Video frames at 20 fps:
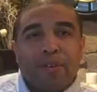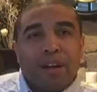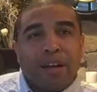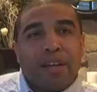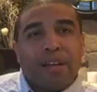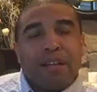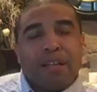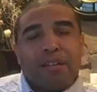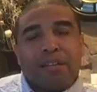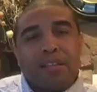
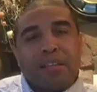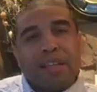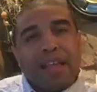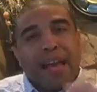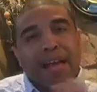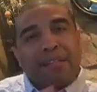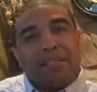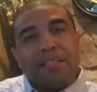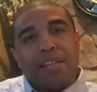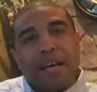right, in the
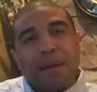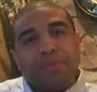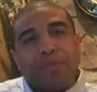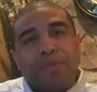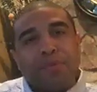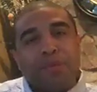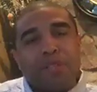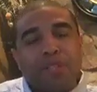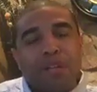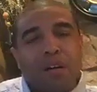last chapter
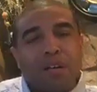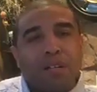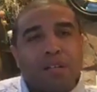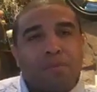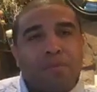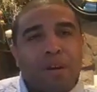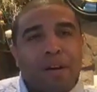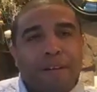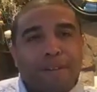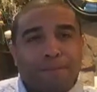we talked
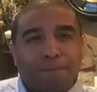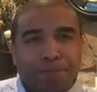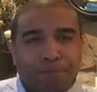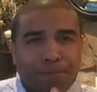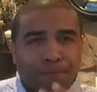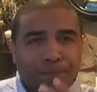about